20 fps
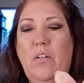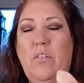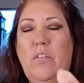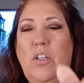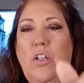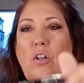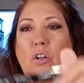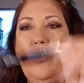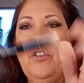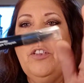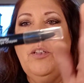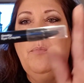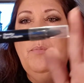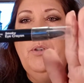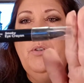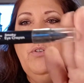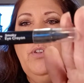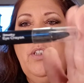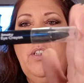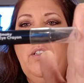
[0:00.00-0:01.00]
Ulta
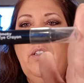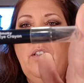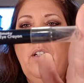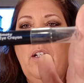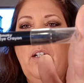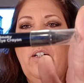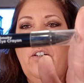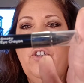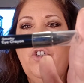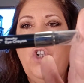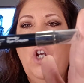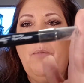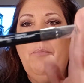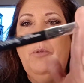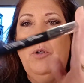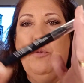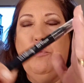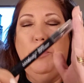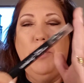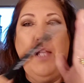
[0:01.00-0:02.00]
Beauty
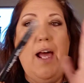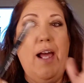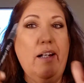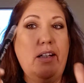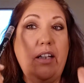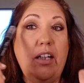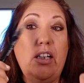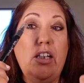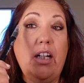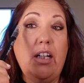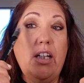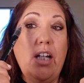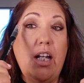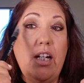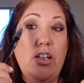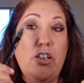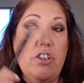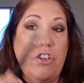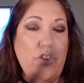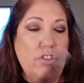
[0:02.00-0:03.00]
Jumbo Black, and I
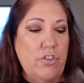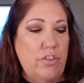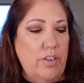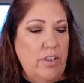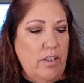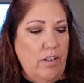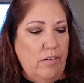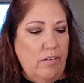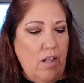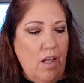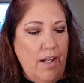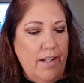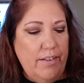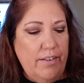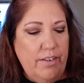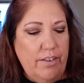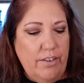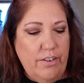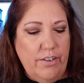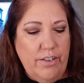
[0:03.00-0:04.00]
kind of just did a
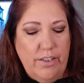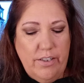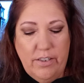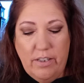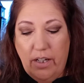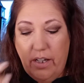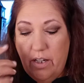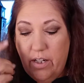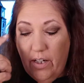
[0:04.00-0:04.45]
line here and